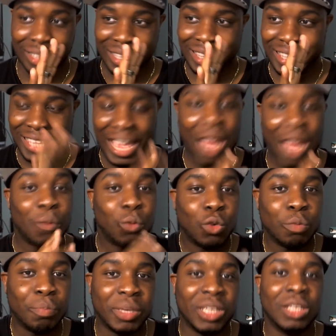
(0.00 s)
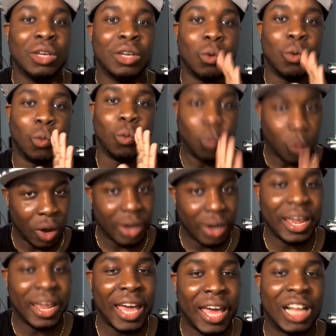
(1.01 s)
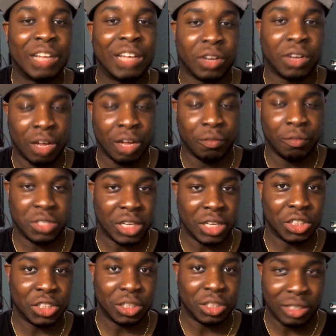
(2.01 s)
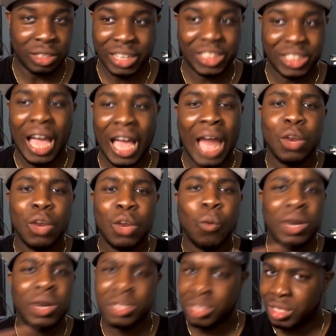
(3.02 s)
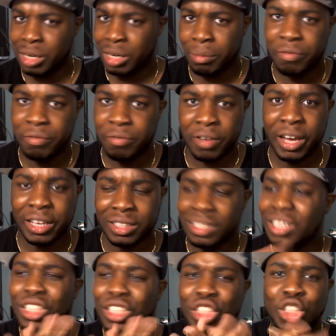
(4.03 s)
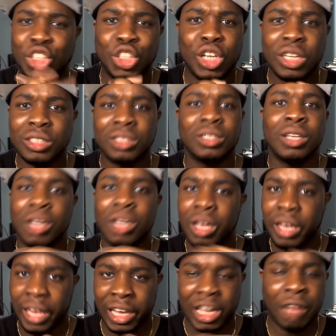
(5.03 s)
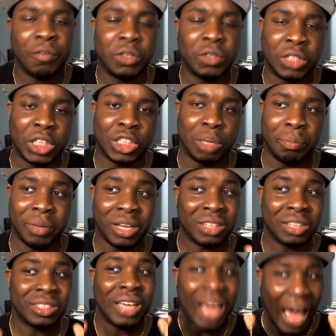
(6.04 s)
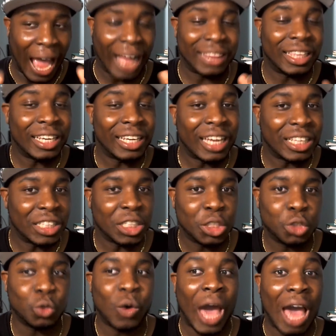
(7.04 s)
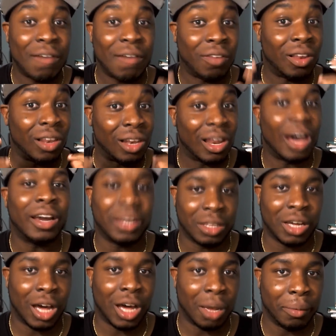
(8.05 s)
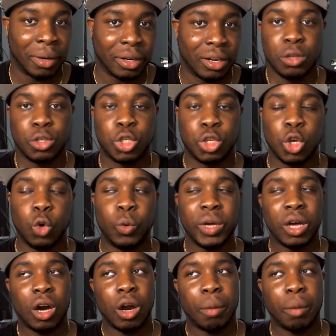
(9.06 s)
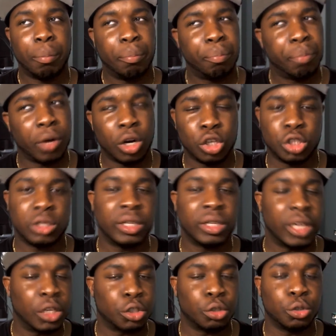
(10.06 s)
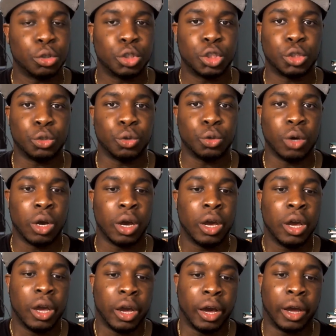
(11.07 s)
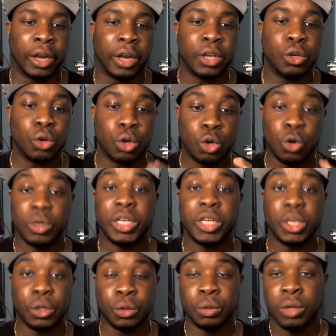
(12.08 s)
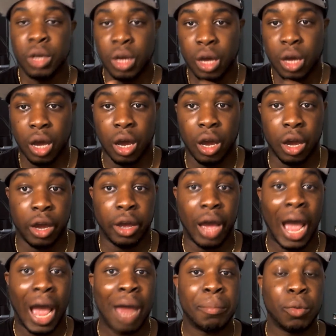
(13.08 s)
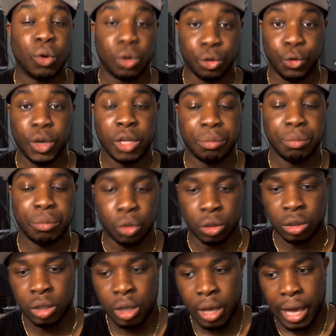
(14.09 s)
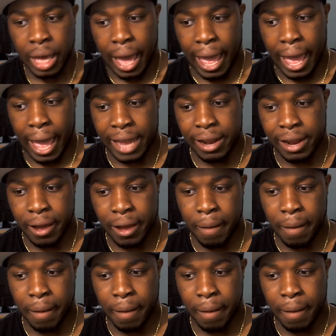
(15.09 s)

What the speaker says: That would be one hell of a conversation. I don't want to see them fight, just a conversation, because I think that these two have a lot in common. So we are partially introduced to Ryo Kugio, Admiral Green Bull, And